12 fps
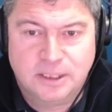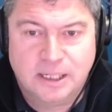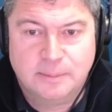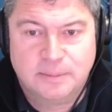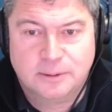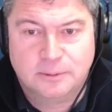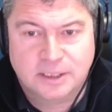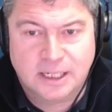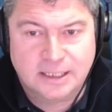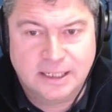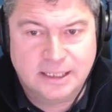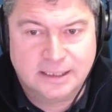tips or
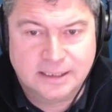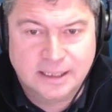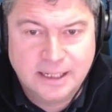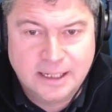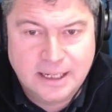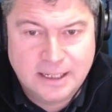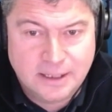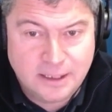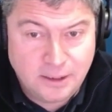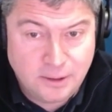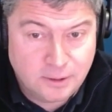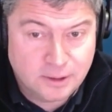techniques that
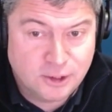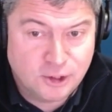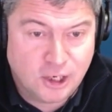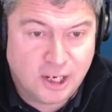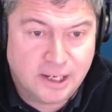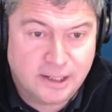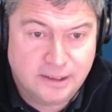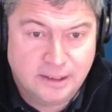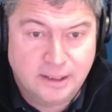you can share